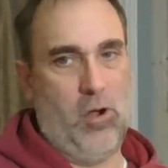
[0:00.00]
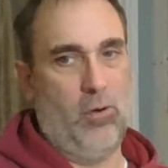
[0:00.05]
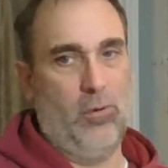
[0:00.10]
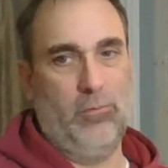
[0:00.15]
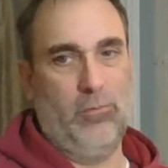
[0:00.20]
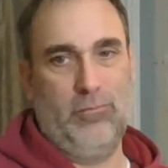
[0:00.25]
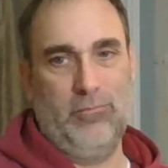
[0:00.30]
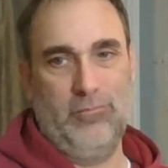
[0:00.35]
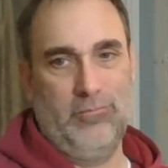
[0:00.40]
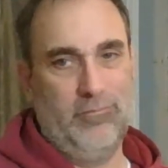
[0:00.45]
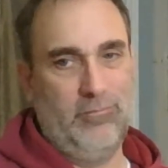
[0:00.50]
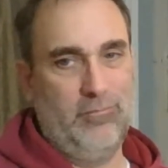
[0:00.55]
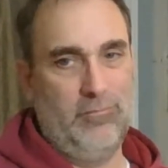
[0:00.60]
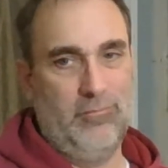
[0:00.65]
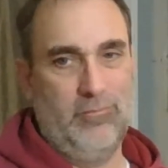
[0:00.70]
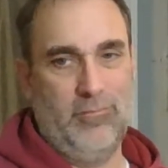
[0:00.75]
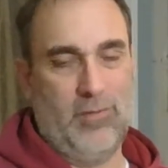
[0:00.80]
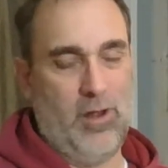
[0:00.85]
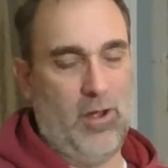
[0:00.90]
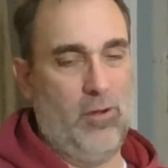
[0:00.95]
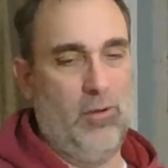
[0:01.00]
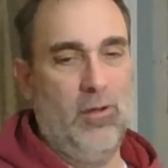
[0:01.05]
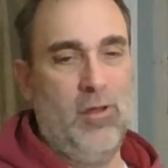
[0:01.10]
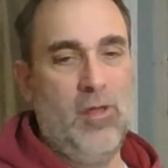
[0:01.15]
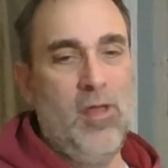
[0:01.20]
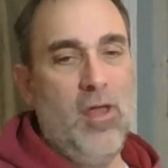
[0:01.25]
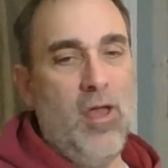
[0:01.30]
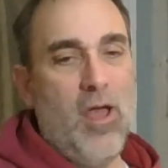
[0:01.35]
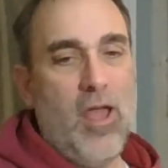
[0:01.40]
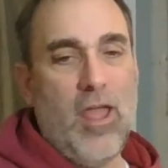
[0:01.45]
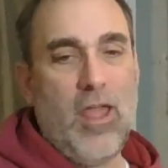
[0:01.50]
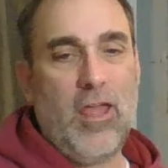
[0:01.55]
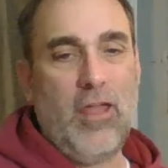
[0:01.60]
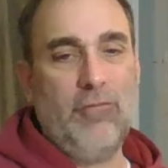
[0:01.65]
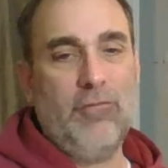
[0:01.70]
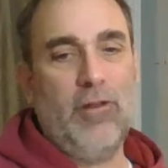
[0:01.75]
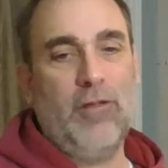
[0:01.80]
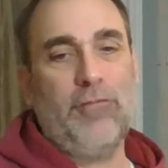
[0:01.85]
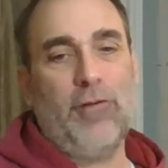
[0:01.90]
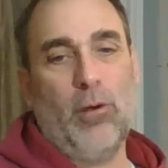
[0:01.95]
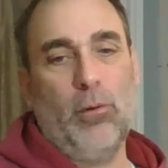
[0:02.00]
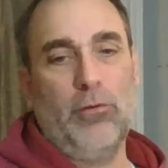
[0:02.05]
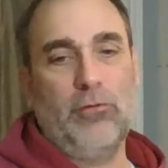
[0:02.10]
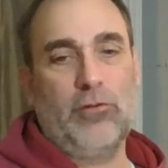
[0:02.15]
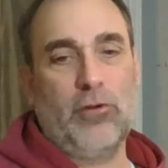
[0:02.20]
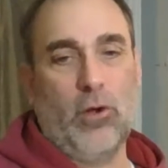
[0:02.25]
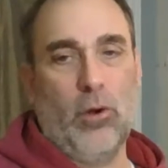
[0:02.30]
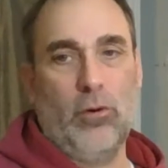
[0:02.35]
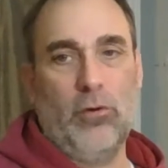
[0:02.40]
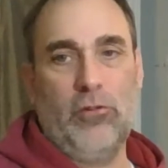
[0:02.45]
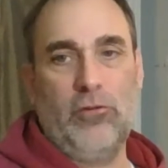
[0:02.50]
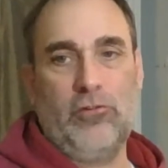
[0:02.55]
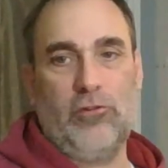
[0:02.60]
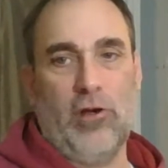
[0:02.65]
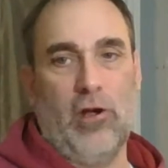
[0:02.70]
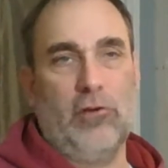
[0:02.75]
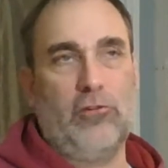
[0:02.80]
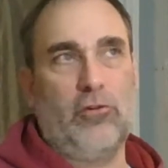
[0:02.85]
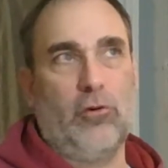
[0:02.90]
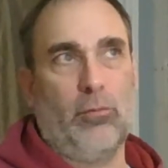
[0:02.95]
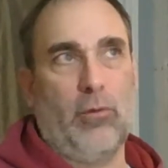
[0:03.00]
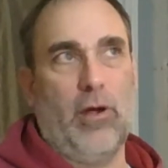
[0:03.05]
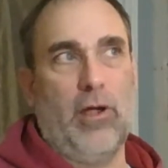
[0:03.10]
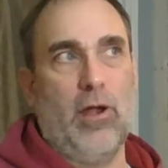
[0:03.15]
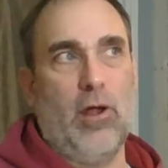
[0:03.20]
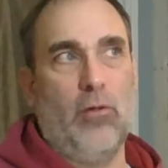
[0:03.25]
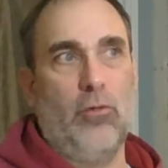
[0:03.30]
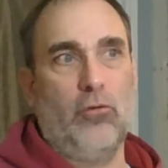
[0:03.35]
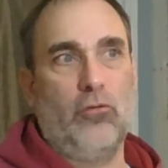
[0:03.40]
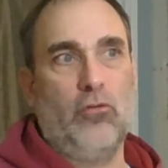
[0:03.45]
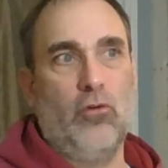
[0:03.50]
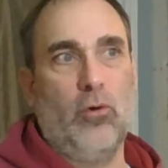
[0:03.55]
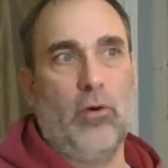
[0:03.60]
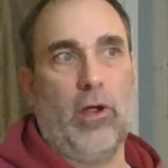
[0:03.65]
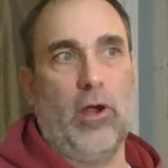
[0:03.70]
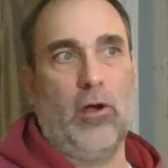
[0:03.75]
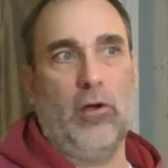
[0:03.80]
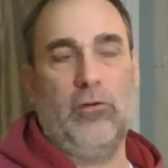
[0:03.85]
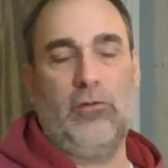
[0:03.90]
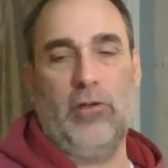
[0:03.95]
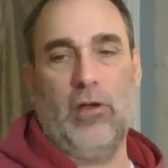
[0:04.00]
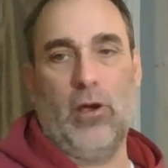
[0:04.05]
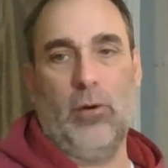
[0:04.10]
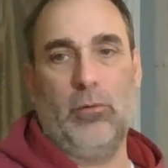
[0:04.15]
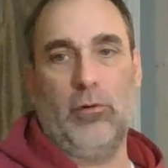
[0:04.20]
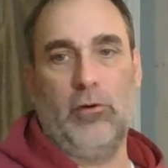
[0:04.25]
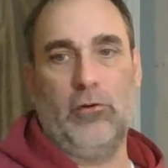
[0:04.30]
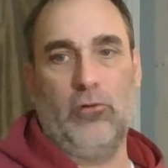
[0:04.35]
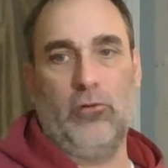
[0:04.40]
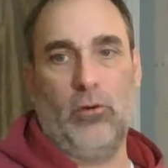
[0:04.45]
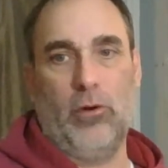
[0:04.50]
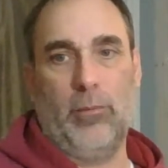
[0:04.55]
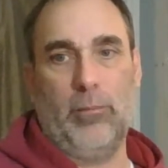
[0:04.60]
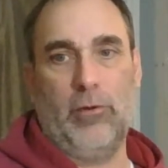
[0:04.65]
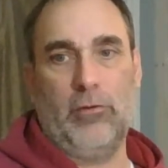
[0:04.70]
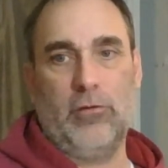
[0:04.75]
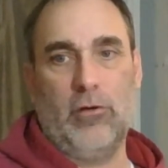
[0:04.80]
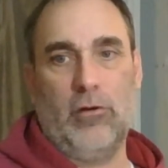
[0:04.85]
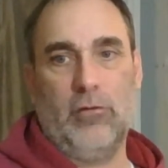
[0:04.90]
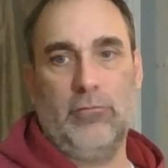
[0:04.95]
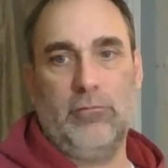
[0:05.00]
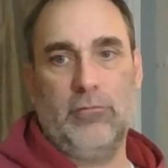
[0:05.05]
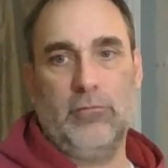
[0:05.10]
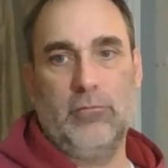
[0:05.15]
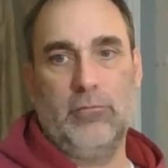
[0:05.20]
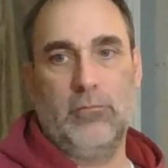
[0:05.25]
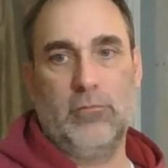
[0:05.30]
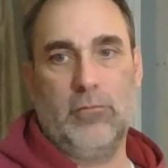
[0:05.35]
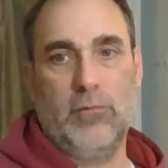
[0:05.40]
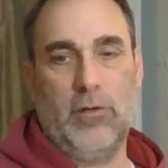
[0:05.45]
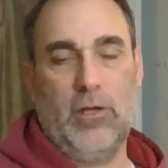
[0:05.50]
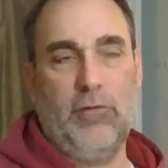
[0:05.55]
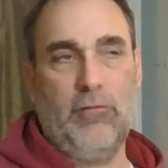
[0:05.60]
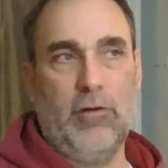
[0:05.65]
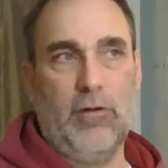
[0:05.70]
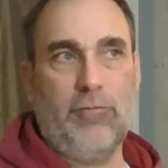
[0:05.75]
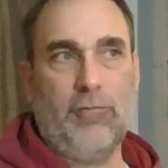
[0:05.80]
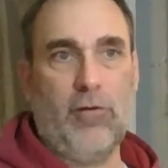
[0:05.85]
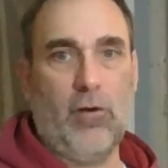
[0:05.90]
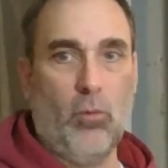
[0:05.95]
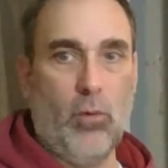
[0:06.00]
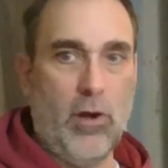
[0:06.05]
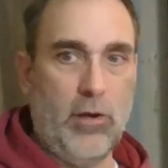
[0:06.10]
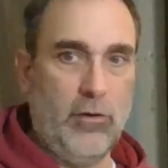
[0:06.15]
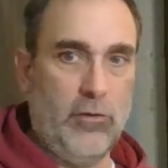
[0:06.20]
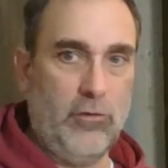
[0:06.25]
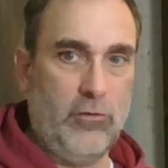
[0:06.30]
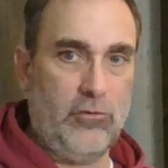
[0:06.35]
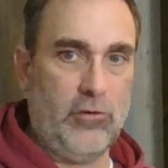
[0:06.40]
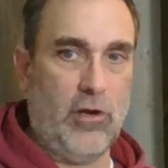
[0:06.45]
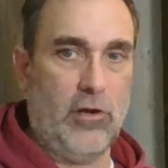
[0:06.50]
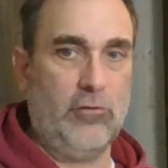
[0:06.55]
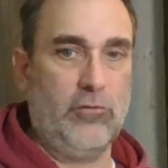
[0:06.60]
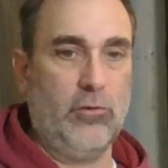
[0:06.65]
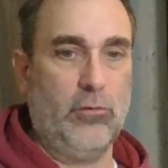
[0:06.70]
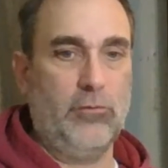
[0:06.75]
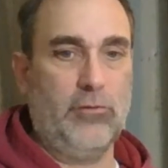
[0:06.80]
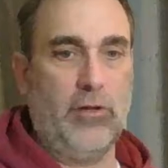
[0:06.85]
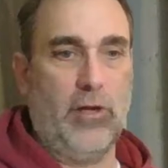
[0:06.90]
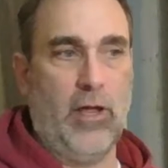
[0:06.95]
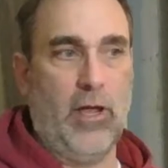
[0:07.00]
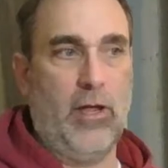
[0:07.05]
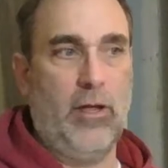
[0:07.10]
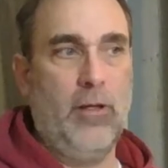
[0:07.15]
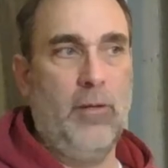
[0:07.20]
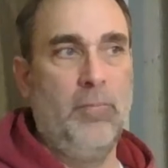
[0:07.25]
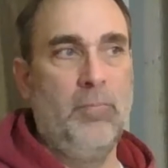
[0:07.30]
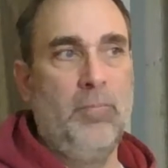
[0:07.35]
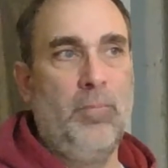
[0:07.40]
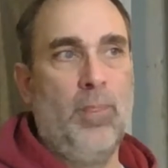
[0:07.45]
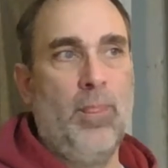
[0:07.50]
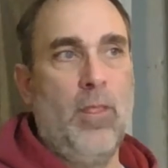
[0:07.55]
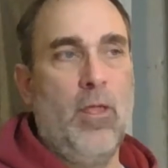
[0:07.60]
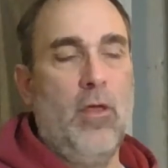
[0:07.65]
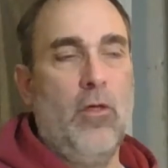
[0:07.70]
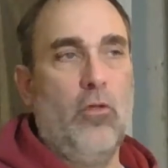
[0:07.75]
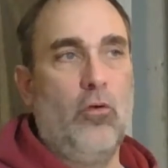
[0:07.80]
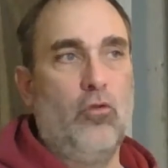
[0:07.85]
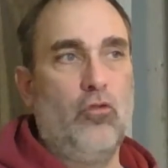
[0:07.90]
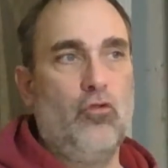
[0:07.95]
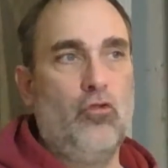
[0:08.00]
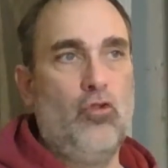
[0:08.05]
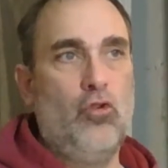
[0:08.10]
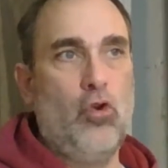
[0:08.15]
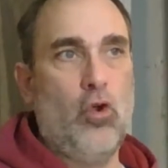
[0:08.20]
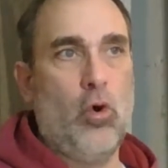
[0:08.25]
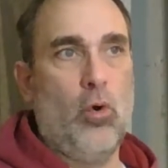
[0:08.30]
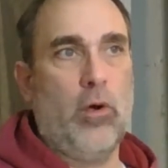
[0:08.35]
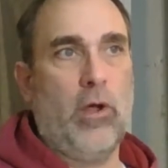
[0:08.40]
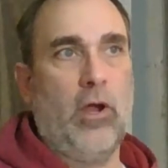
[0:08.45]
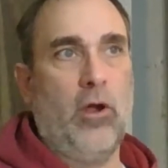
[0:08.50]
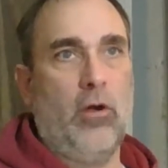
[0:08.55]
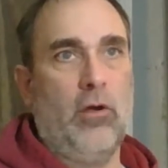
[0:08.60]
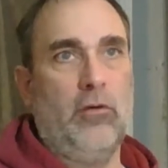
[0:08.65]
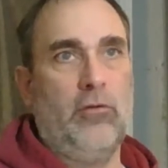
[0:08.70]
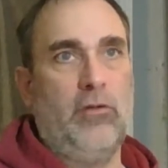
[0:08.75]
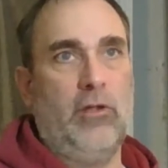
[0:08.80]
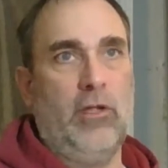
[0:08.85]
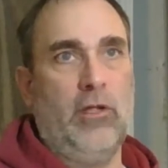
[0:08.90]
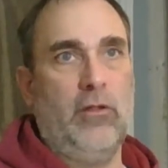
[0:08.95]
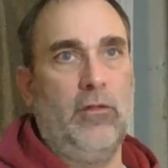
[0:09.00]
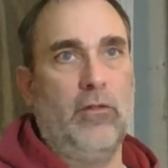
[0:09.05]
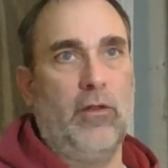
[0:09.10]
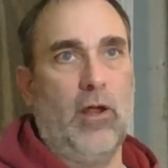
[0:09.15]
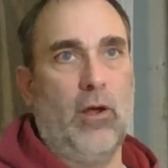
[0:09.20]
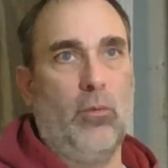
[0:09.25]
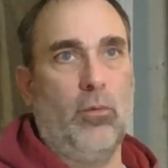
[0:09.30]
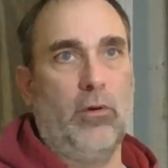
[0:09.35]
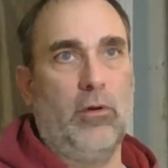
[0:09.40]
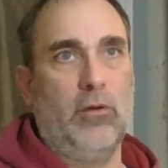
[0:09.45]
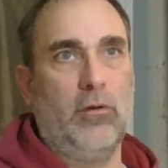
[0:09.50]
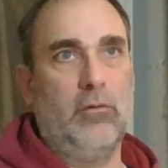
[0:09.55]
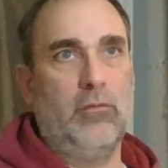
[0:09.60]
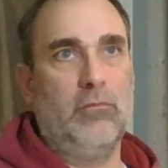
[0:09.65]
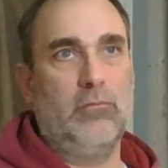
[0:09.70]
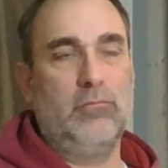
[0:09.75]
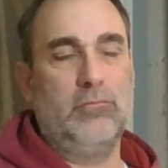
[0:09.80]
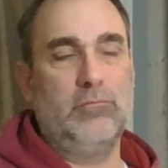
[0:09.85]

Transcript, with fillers: no. No. Even if I was to go to the SHOT Show right now, there's no guarantee I would enjoy myself. Even if I went to the SHOT Show today, there's no guarantee that I wouldn't,